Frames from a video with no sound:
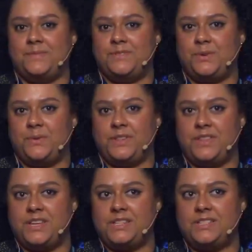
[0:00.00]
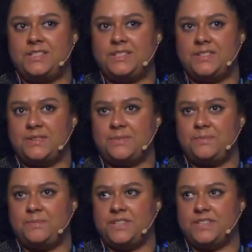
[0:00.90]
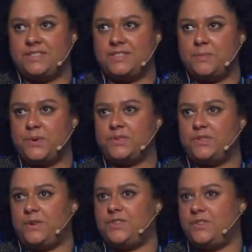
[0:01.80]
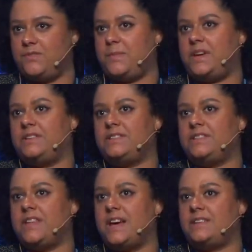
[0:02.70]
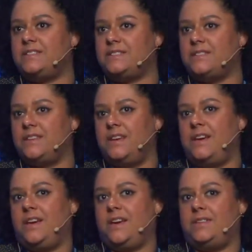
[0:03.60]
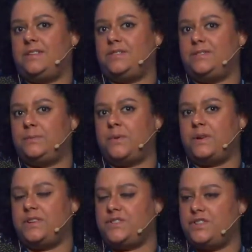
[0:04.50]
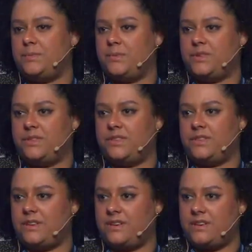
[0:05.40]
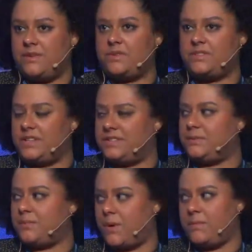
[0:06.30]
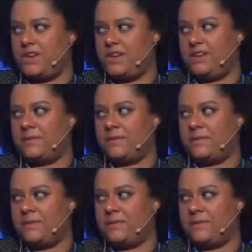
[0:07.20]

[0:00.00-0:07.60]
So I think this is the biggest personal achievement that this partnership with E-Residency brought me.